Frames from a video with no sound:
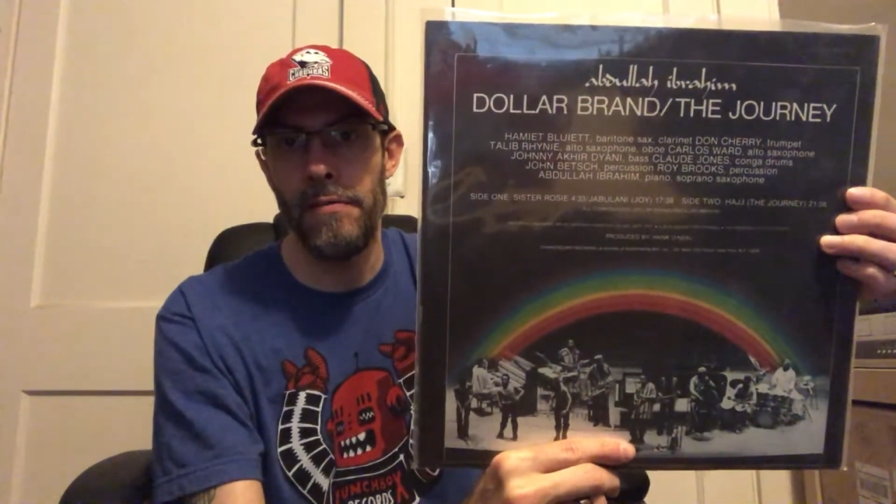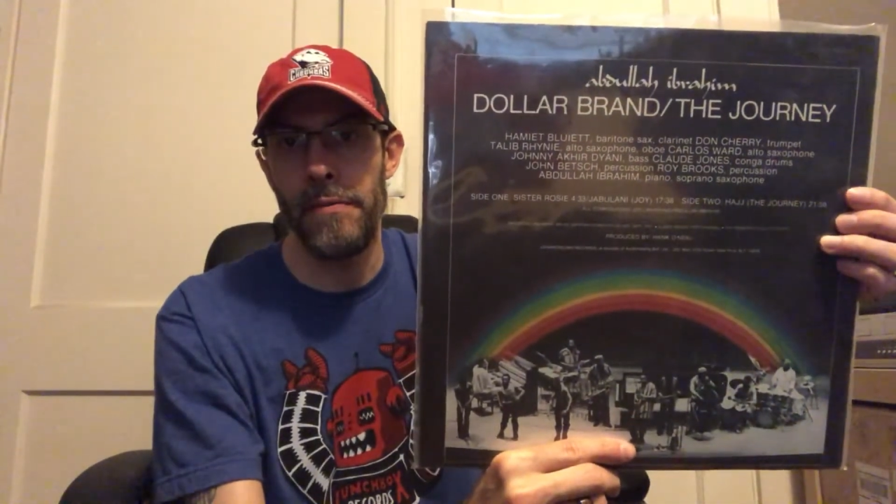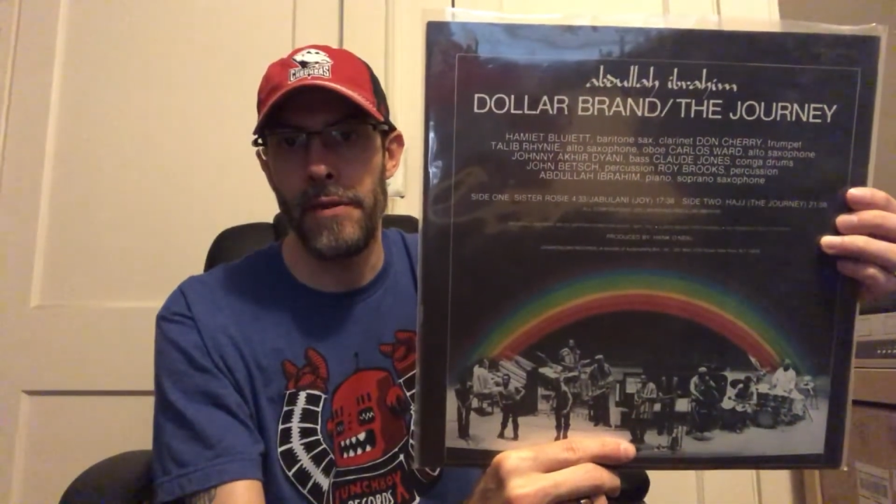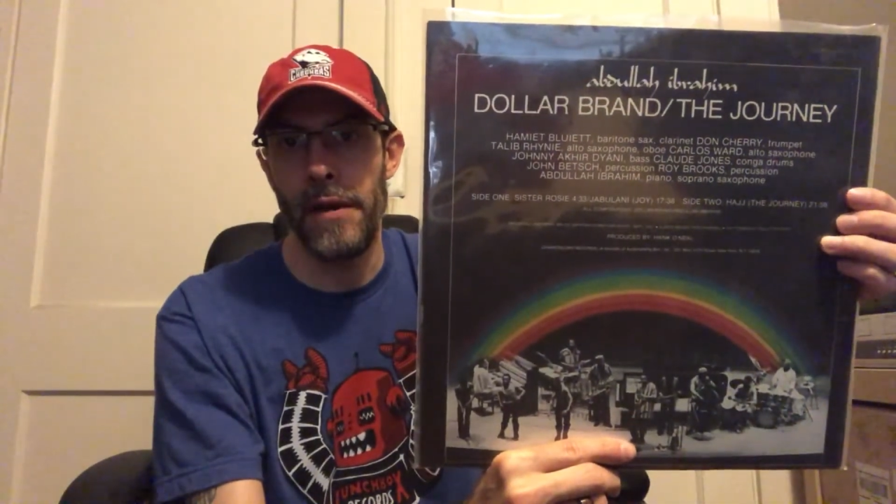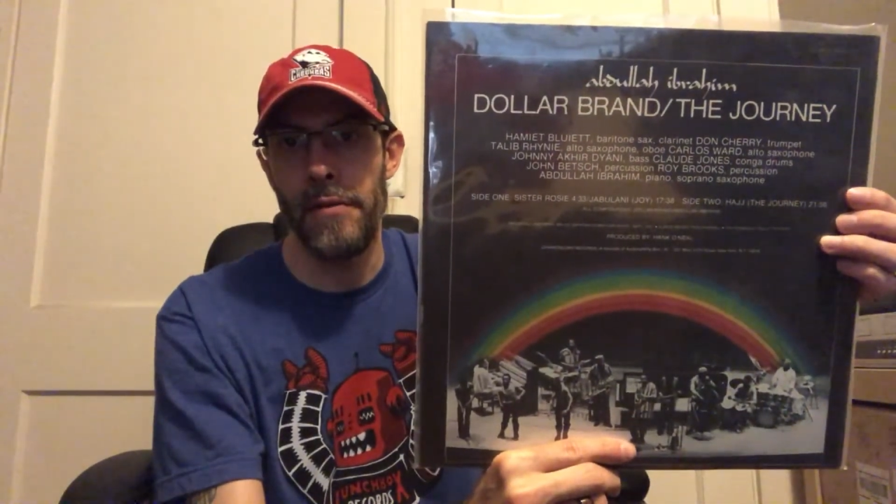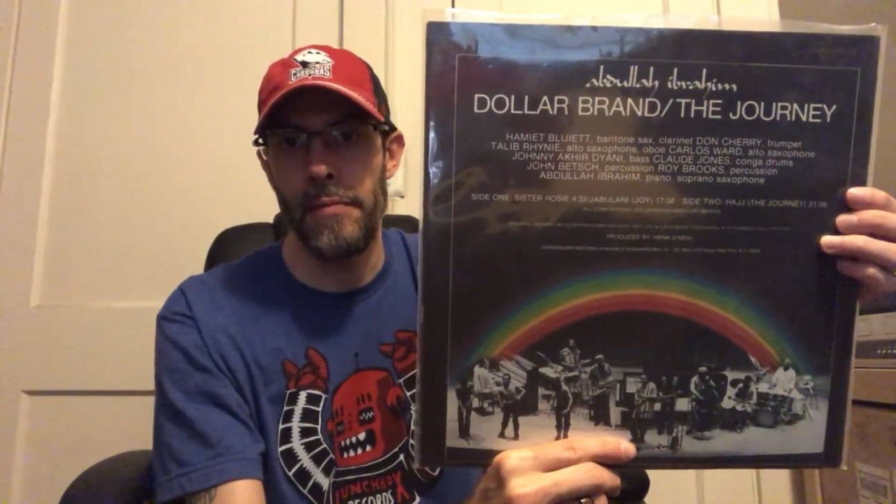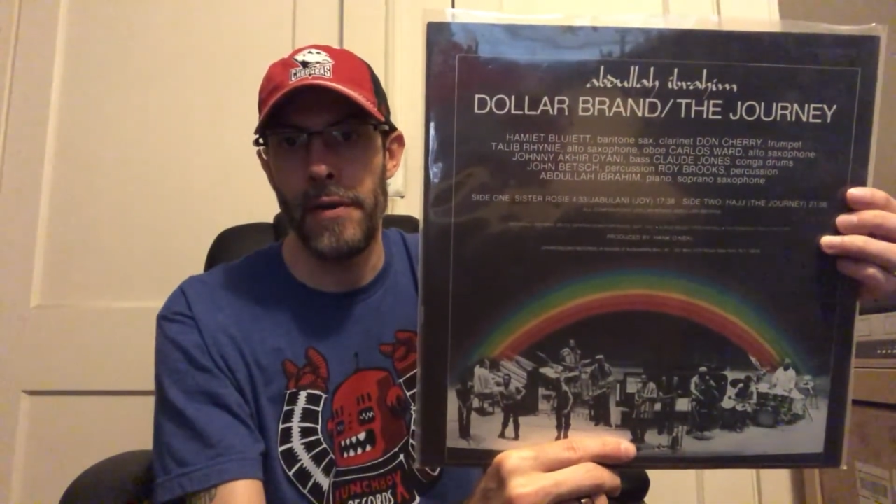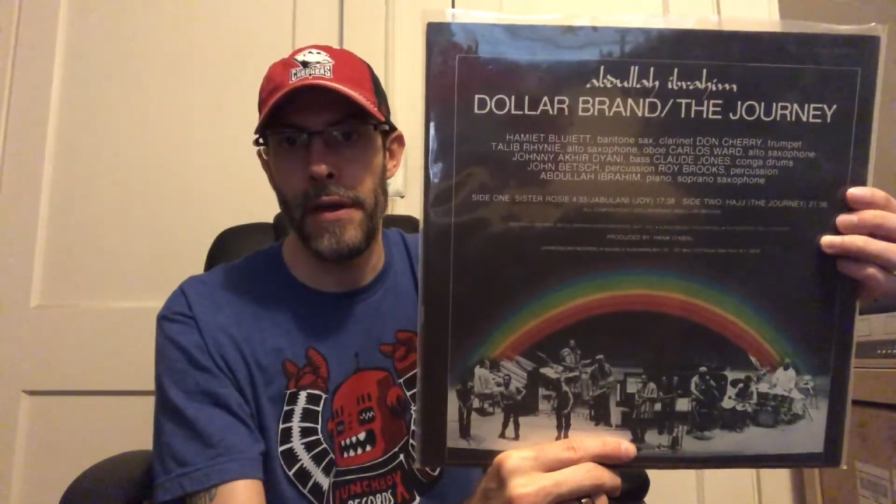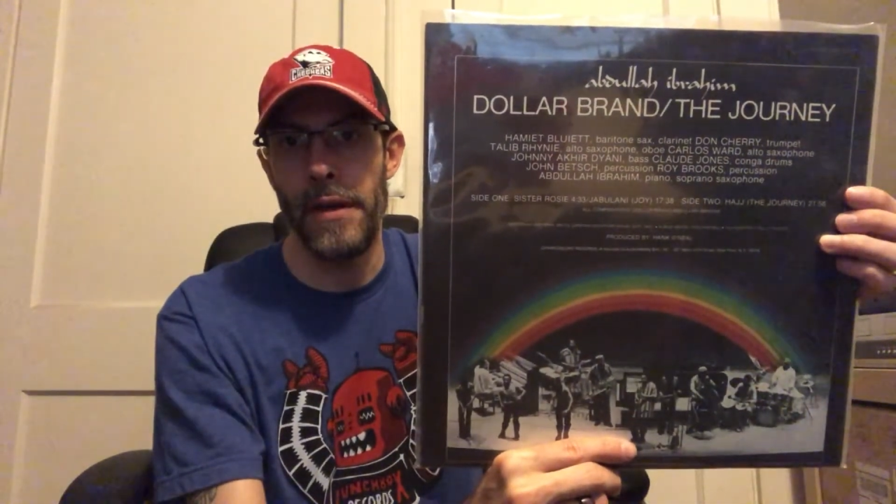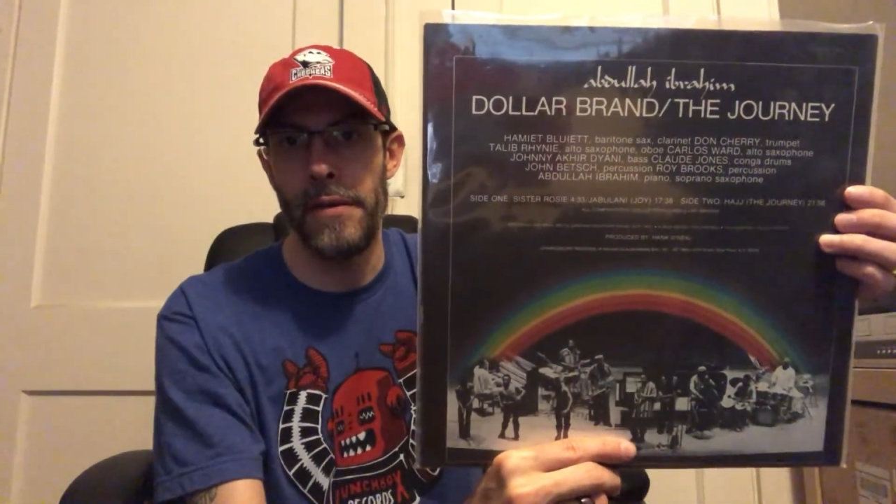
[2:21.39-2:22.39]
from Dollar
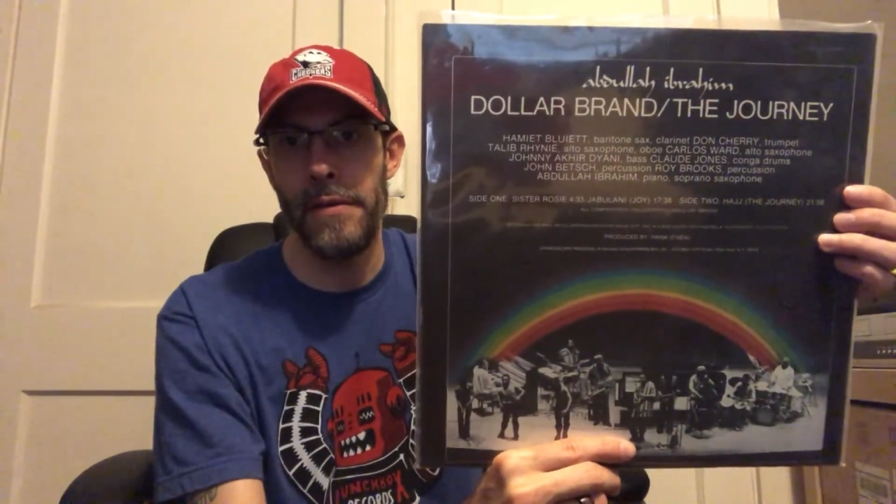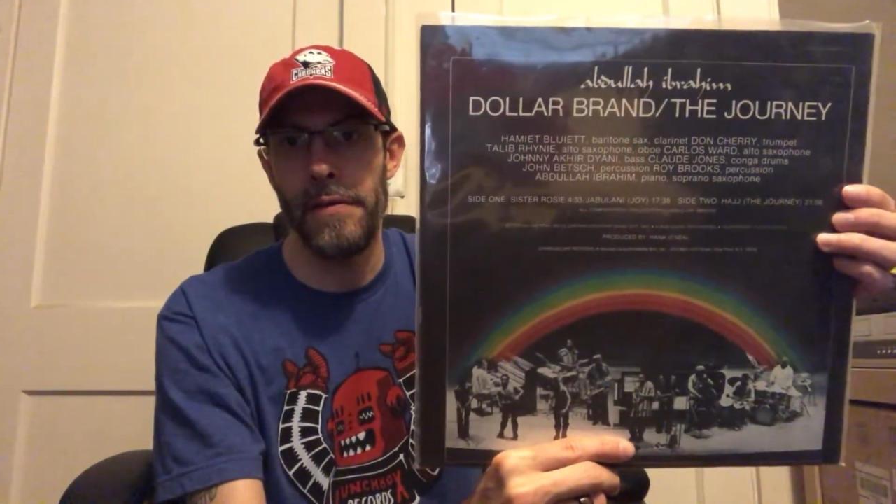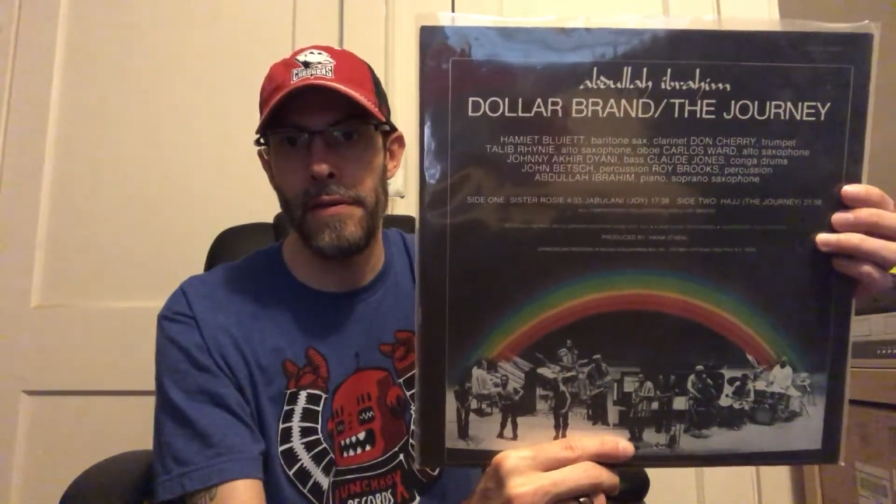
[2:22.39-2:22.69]
Brand,